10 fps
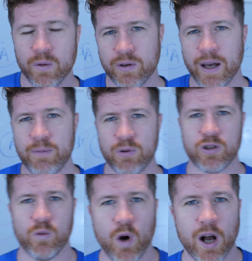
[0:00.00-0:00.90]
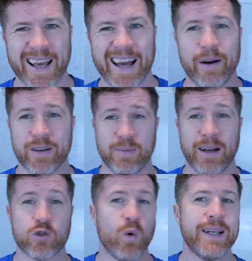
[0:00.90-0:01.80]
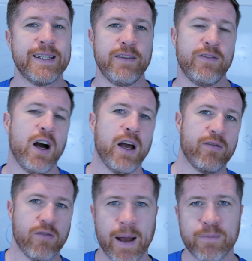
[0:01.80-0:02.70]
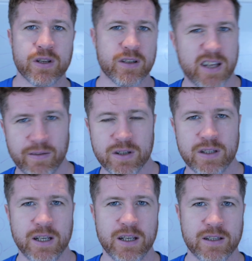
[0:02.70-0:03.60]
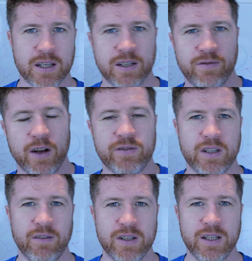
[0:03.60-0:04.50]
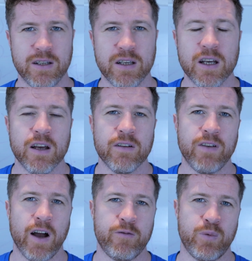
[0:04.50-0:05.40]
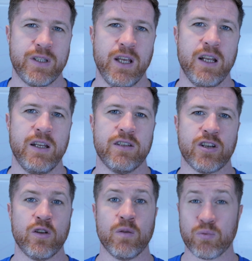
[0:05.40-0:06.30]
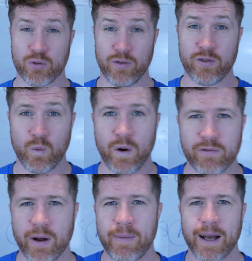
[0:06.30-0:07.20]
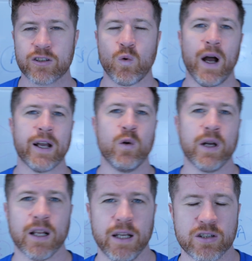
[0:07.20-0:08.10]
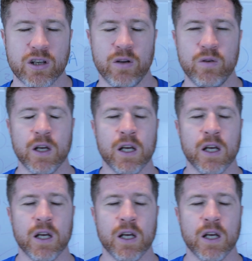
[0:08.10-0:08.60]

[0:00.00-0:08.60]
what we were able to work out is about 25 reps at 65 to 75% is going to improve your 1 rep max quite quickly. So